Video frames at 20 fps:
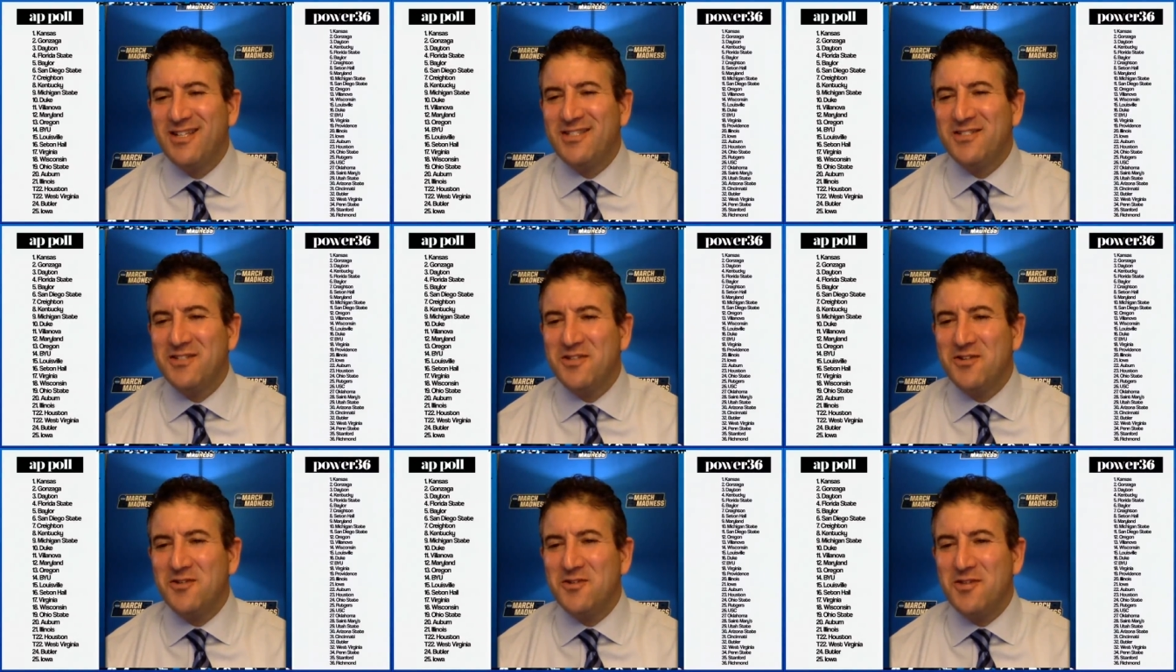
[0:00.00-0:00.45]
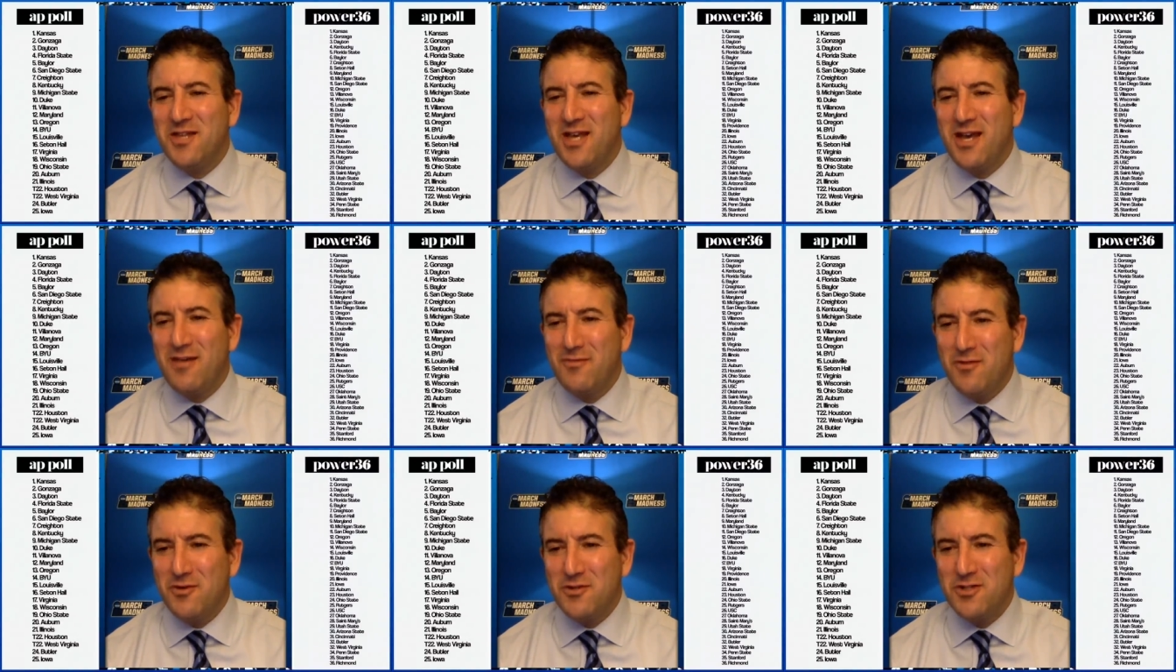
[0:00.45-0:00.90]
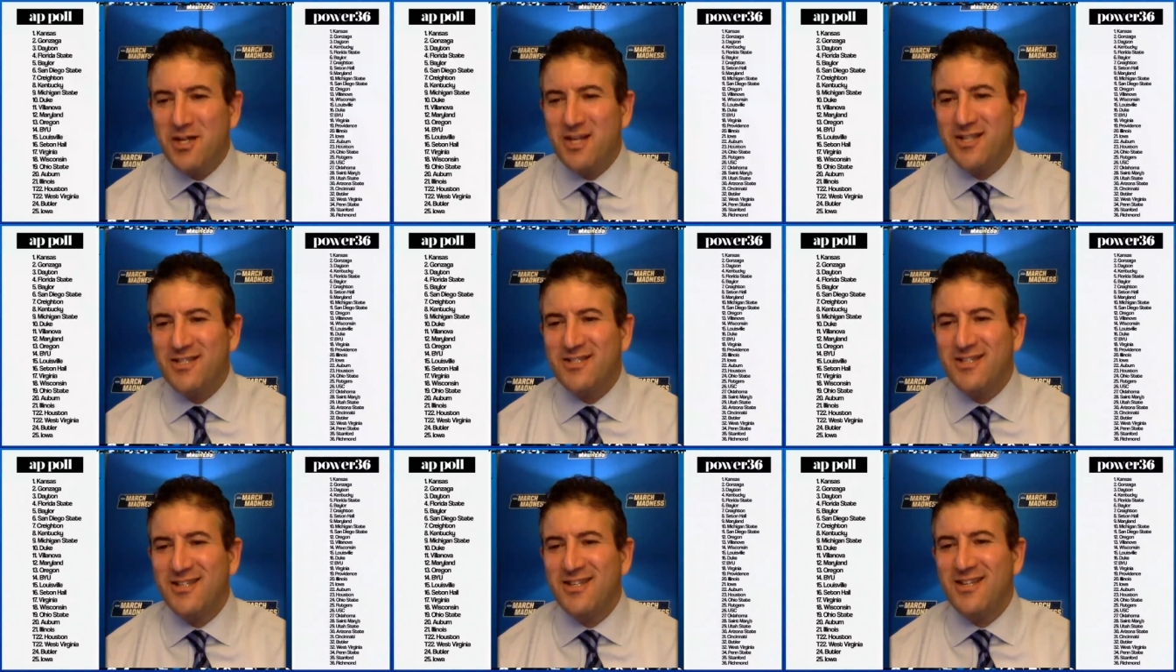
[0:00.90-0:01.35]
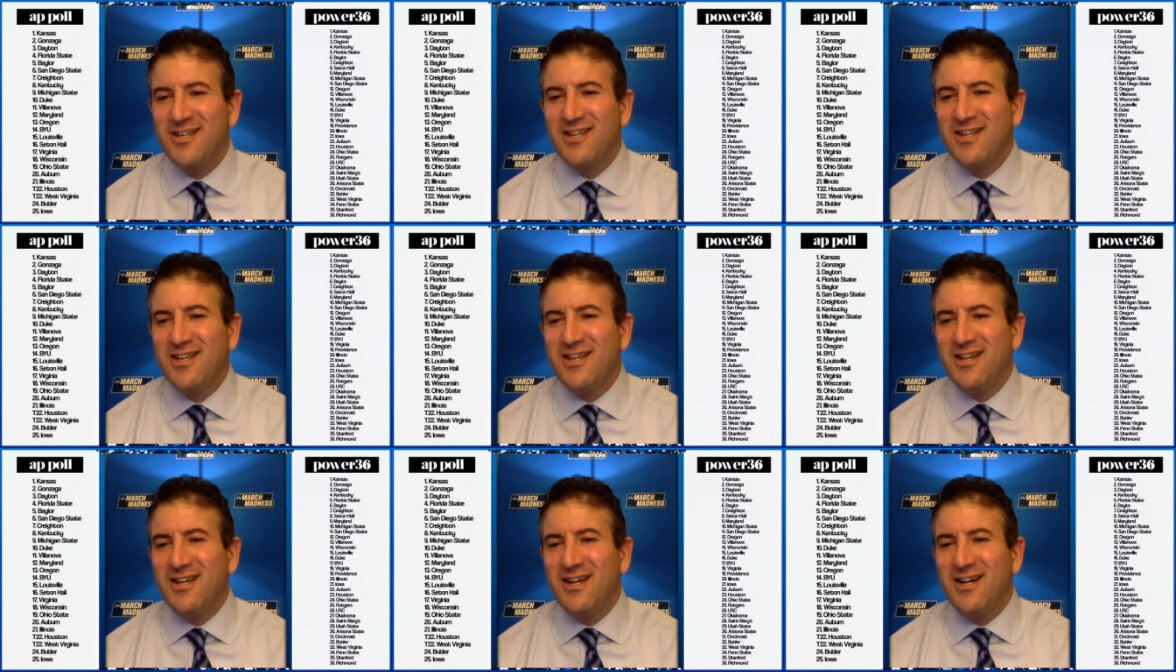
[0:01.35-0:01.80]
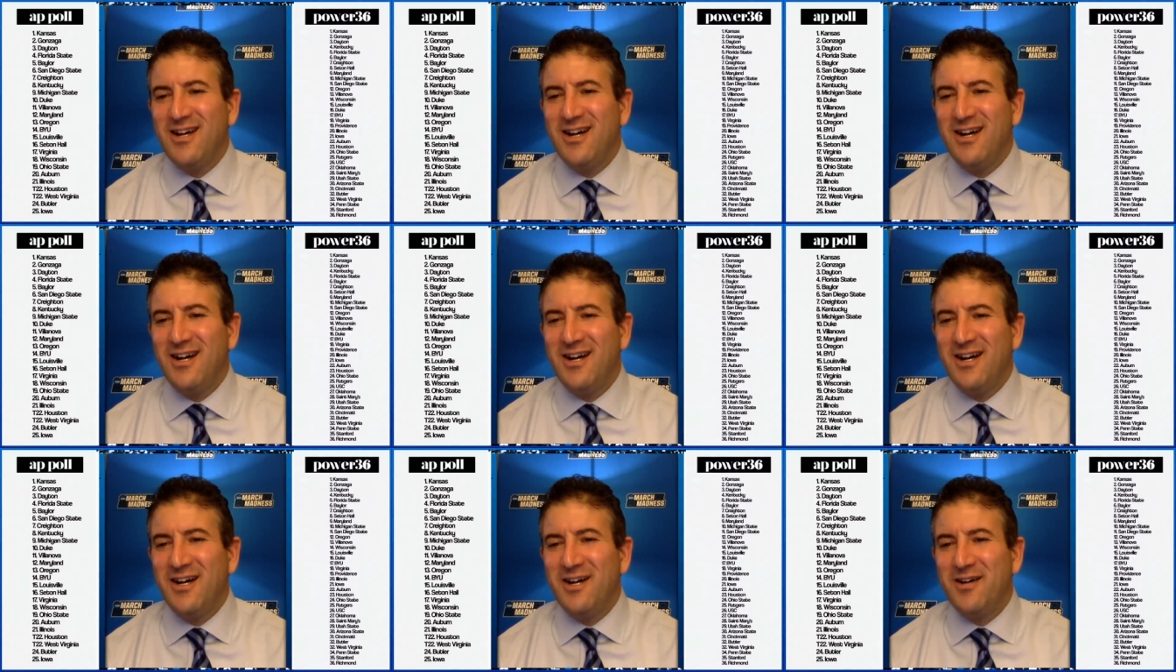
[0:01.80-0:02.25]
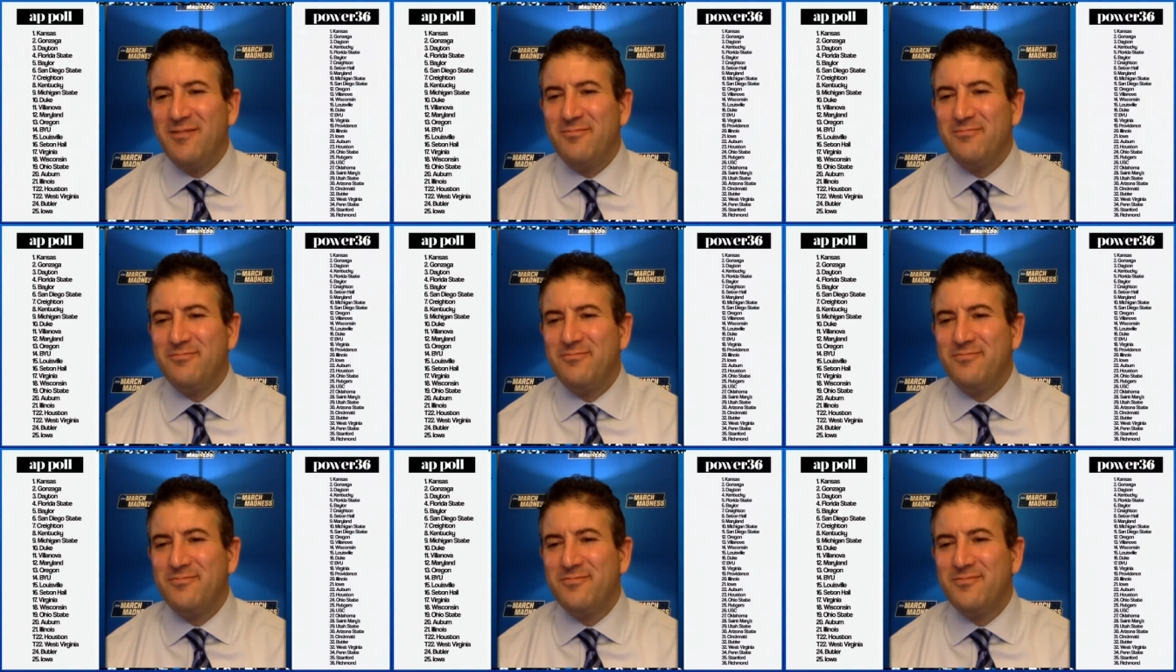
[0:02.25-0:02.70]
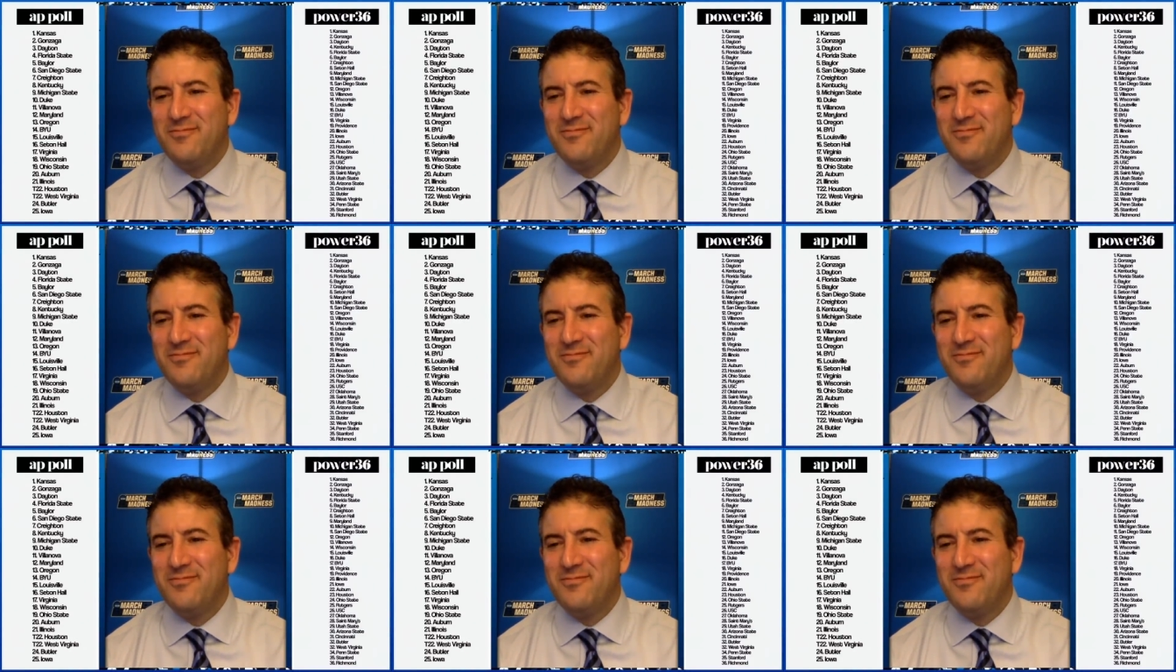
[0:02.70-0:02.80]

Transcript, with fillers: So they have no chance. Um,